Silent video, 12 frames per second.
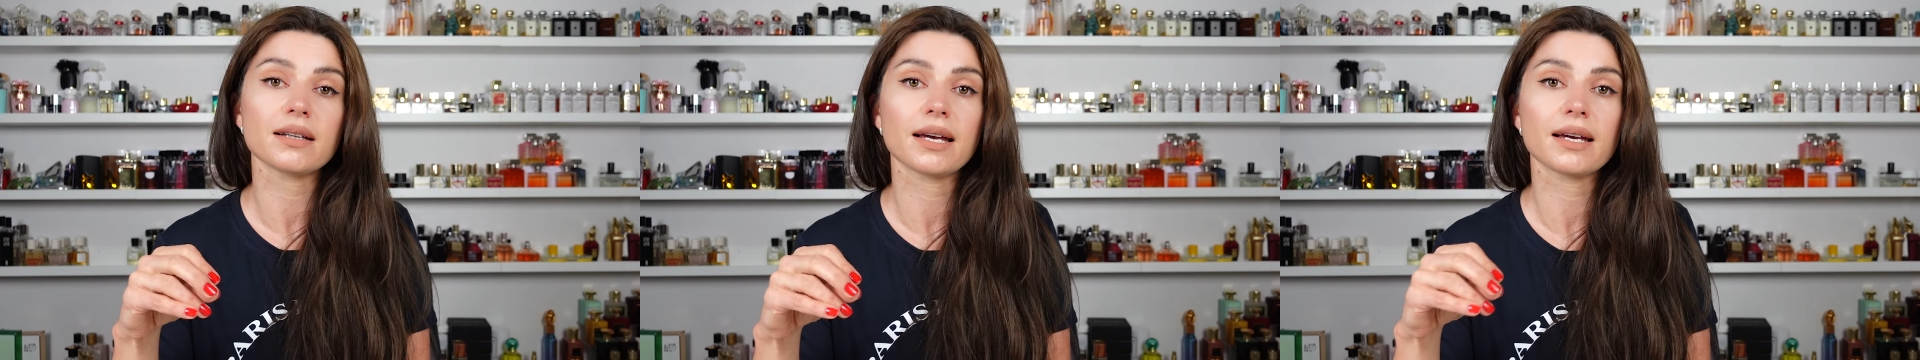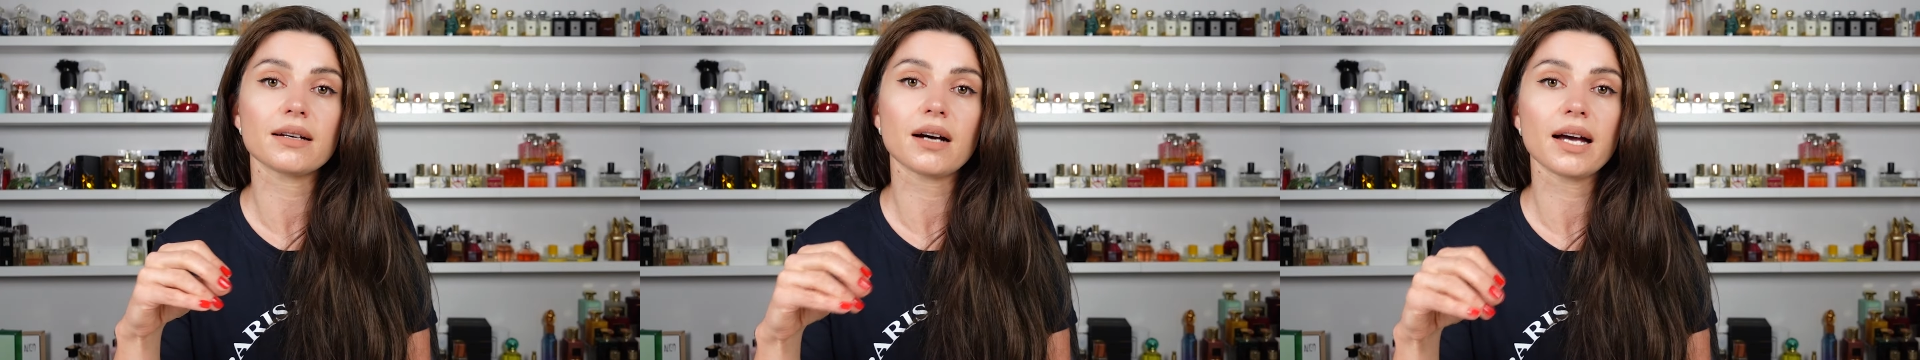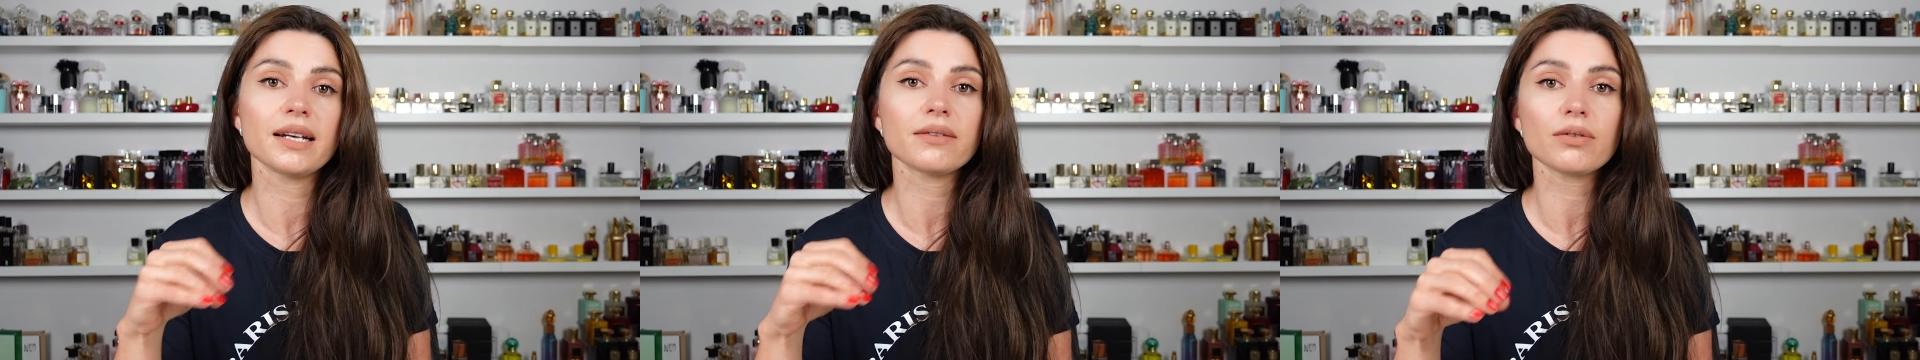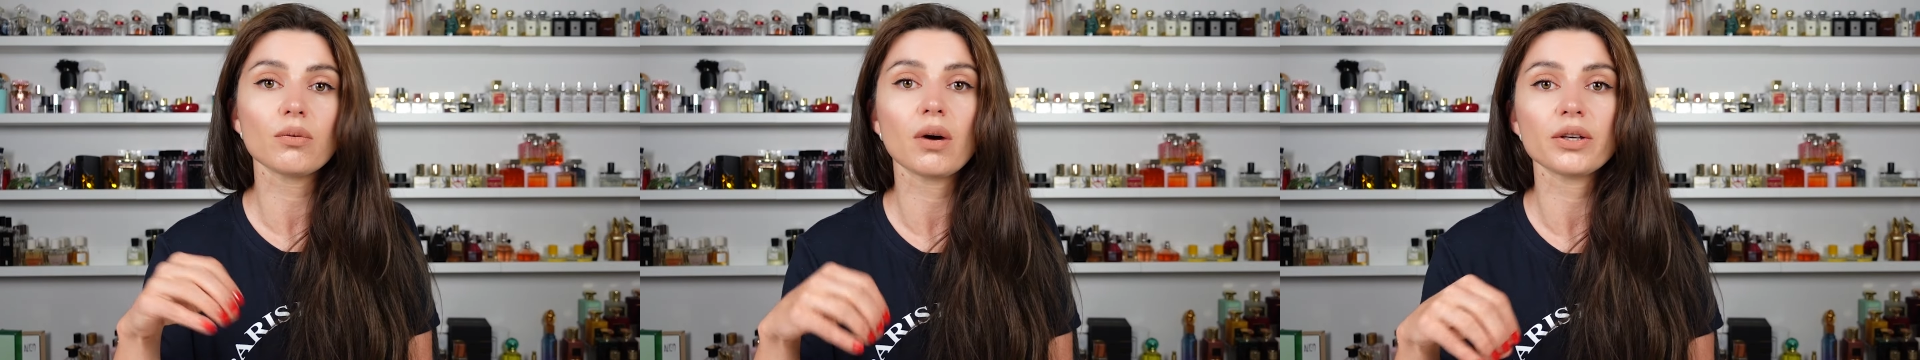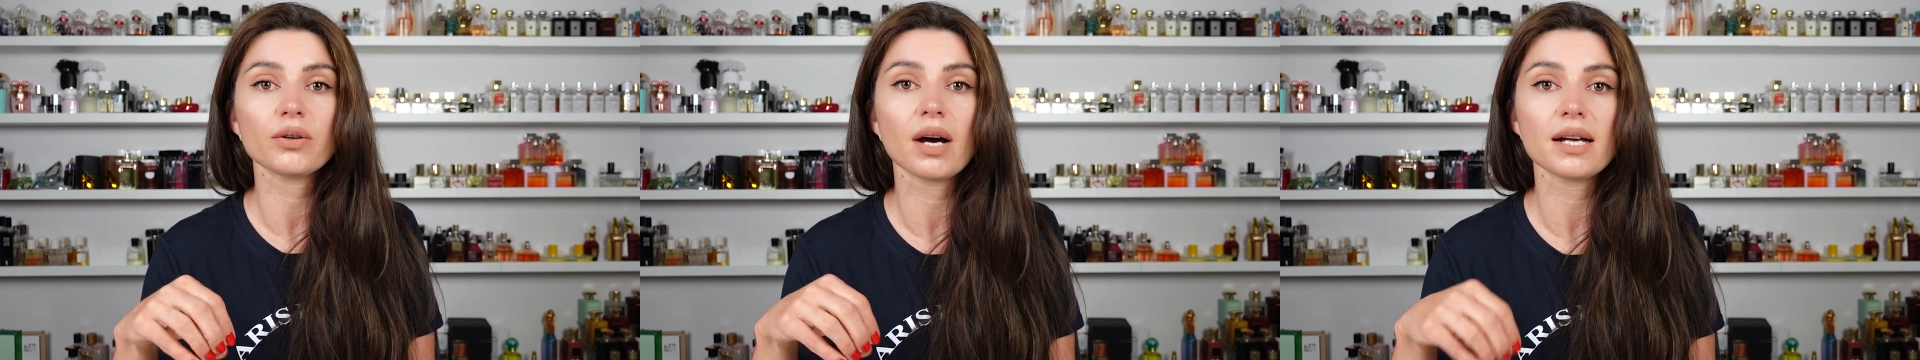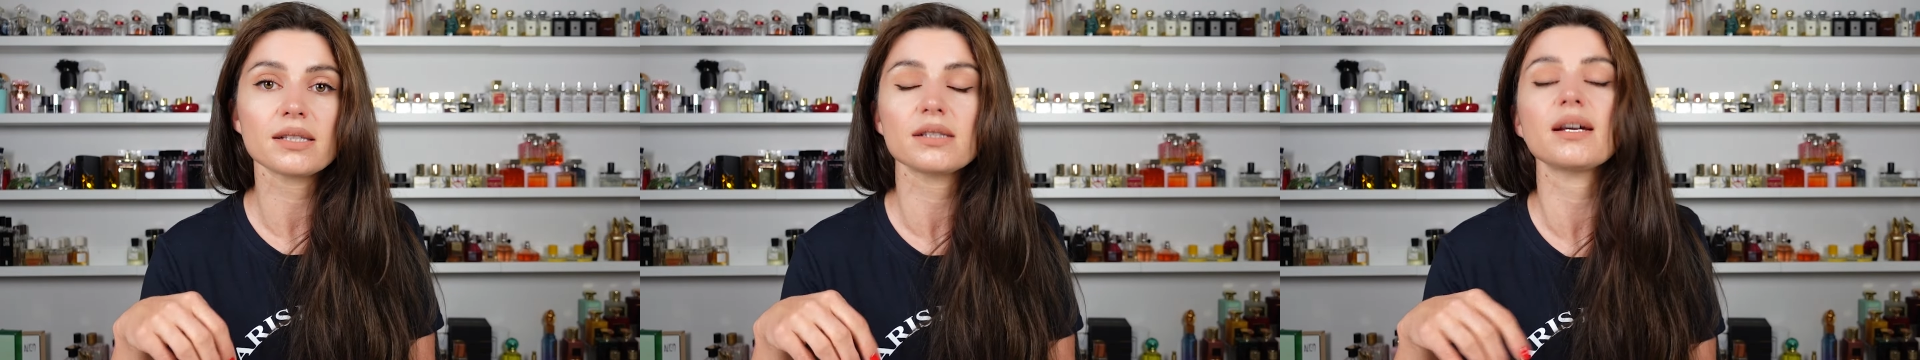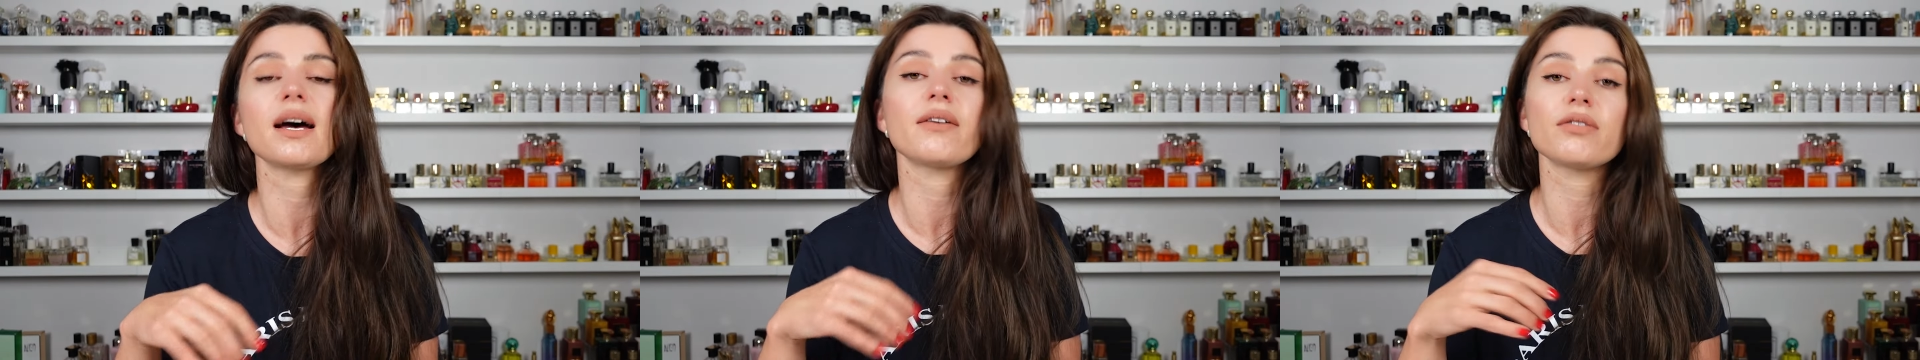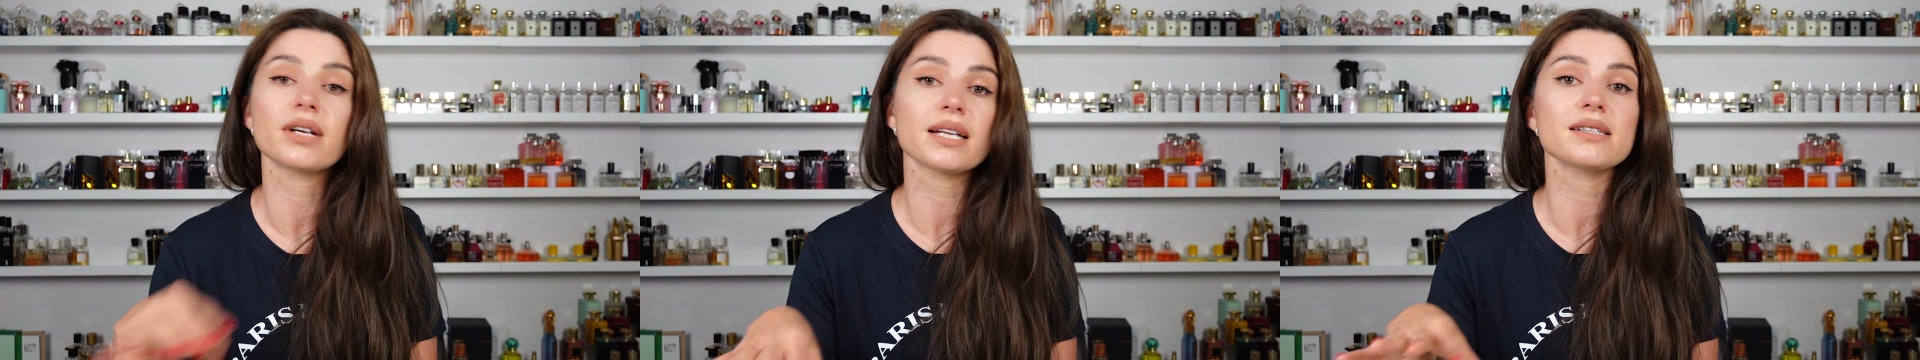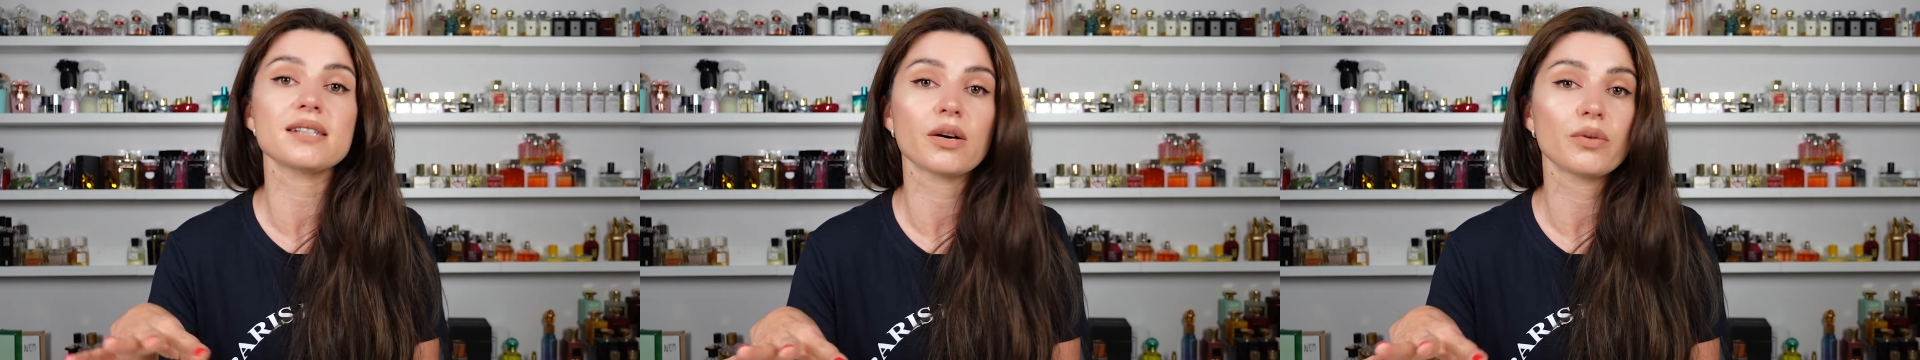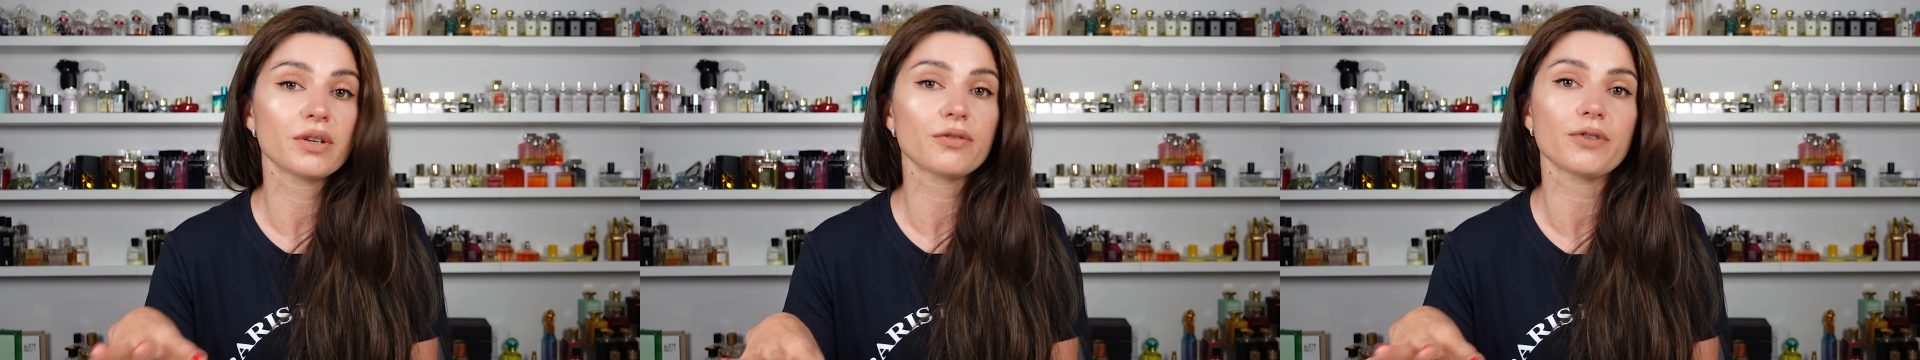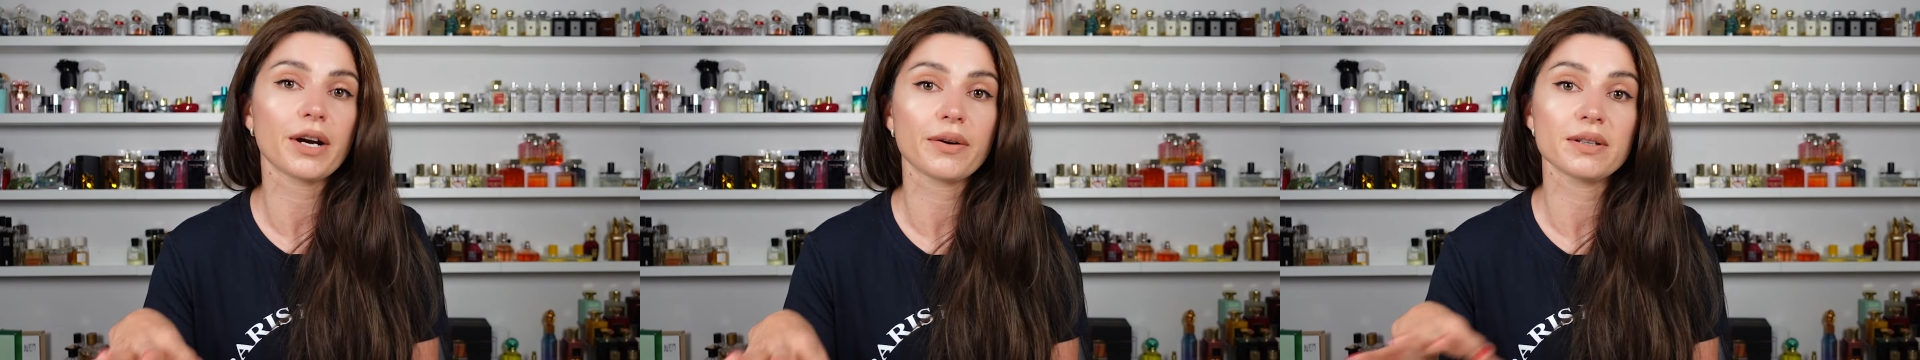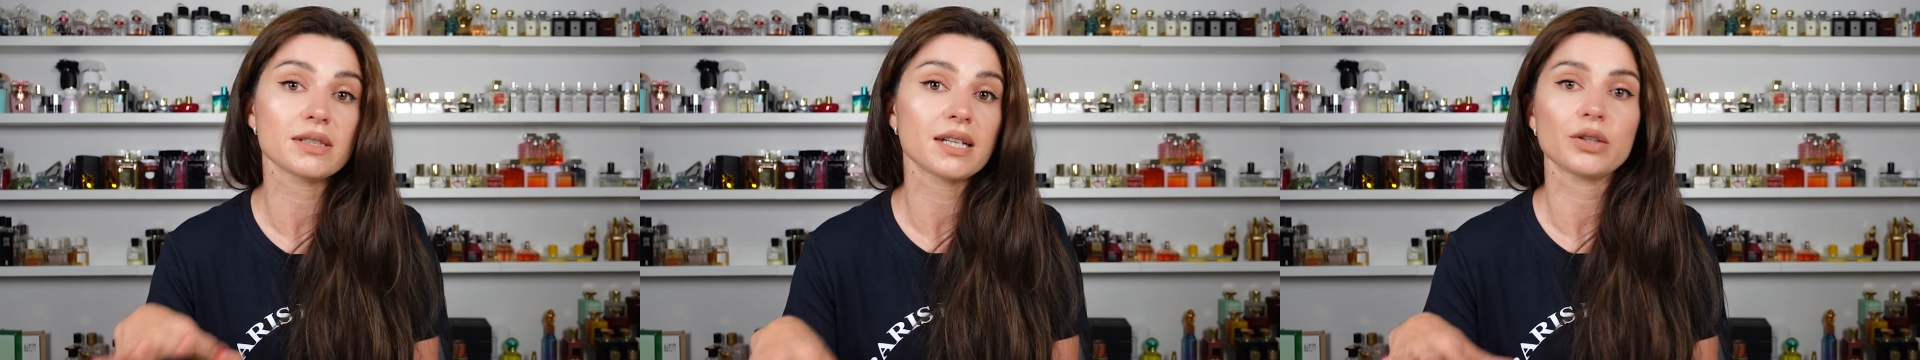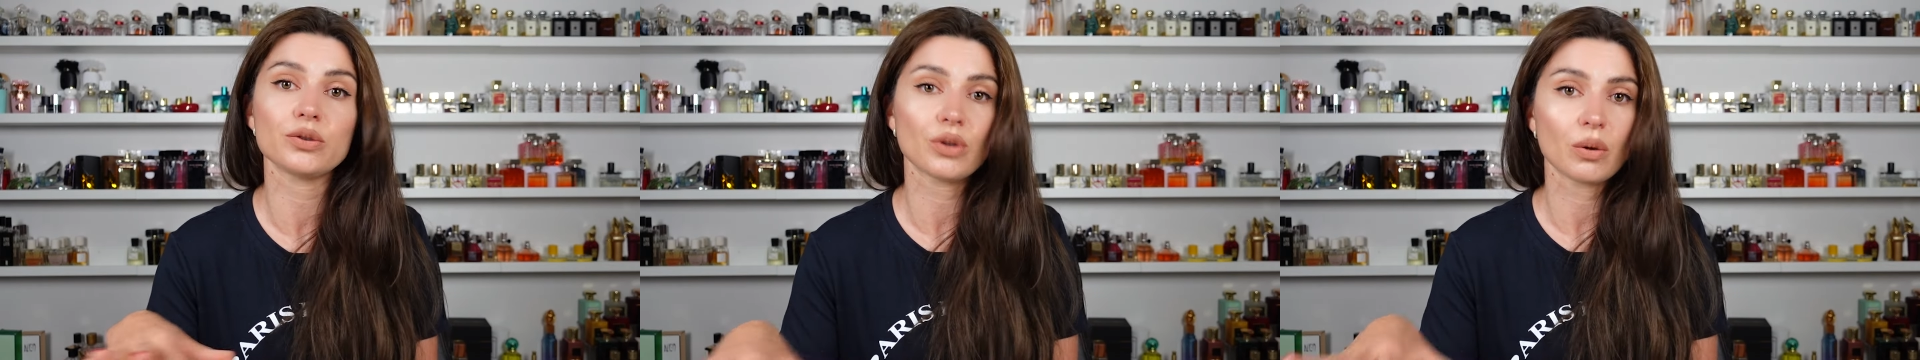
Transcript: Like, I never want you guys to ever get stuck with a fragrance that you